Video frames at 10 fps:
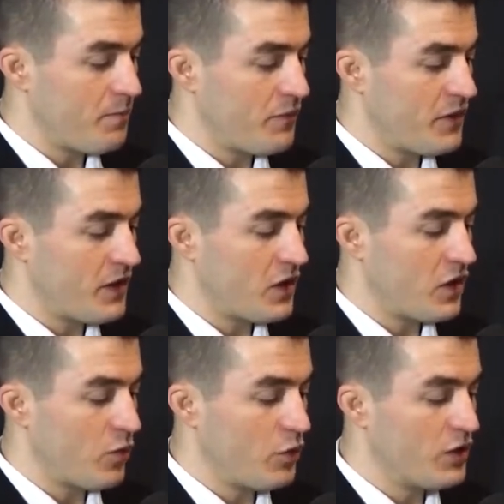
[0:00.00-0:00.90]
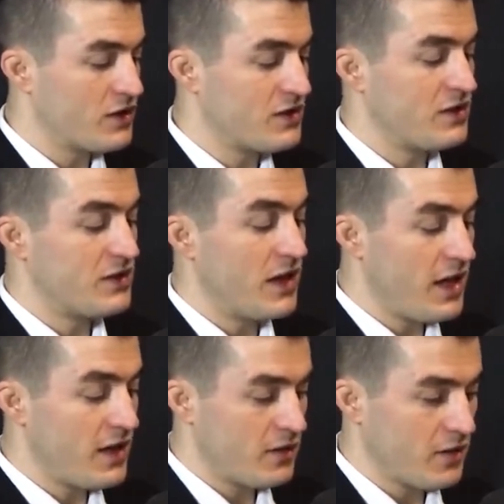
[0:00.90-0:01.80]
that are with us
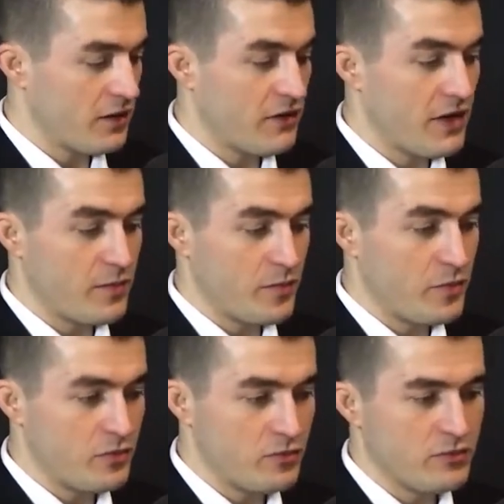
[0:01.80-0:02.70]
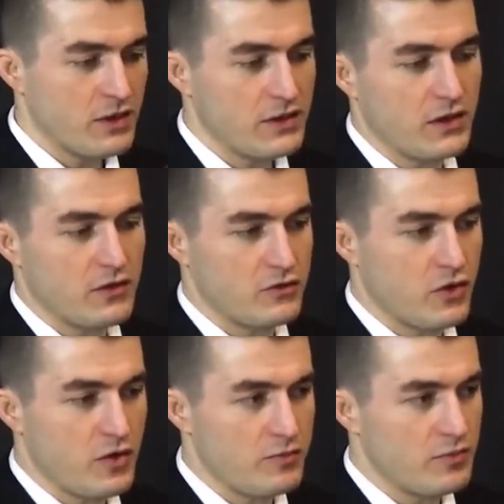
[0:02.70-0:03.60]
today, like Vladimir Putin, like Donald
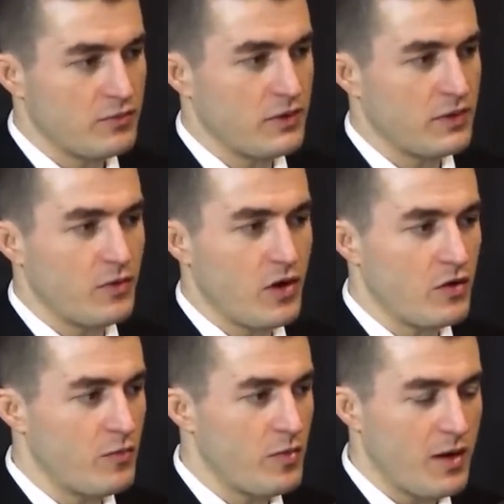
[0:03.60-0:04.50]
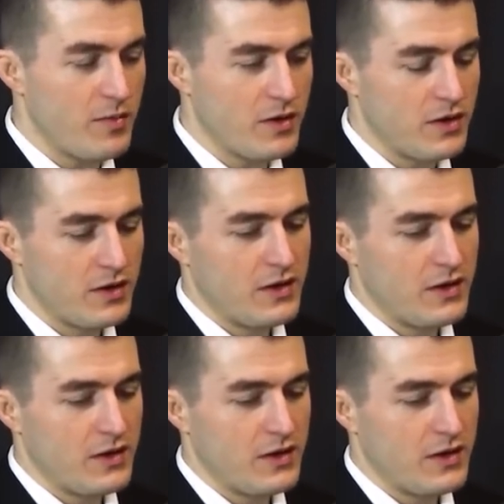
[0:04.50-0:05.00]
Trump, like Barack Obama,